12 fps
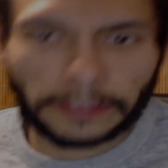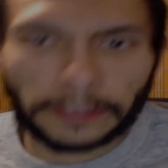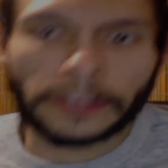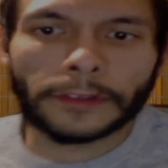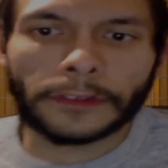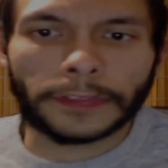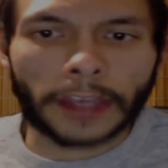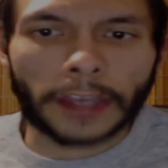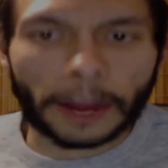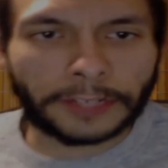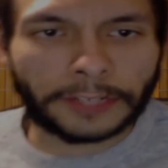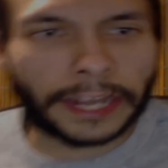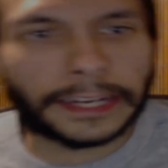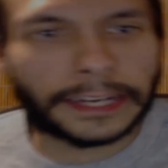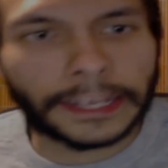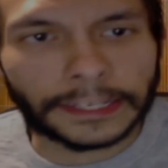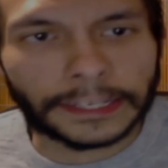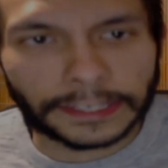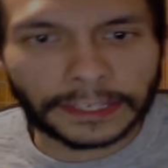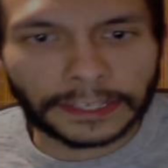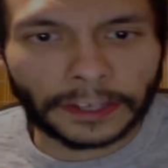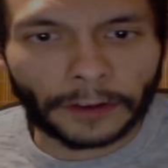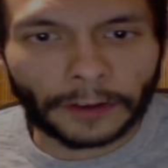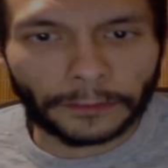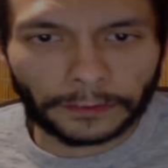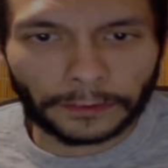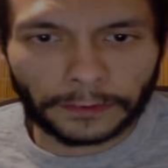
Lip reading: you know, the object is, you know,